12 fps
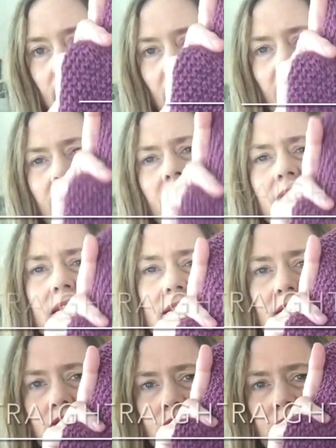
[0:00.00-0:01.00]
I think this
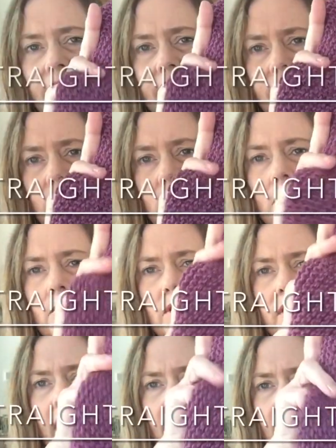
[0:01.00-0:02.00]
is
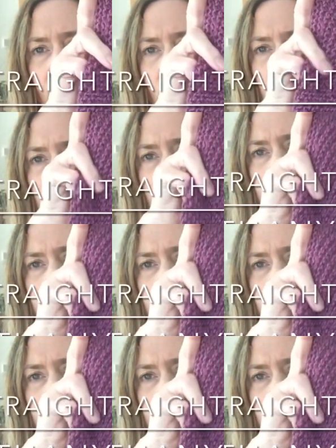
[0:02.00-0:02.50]
Straightforward Cowl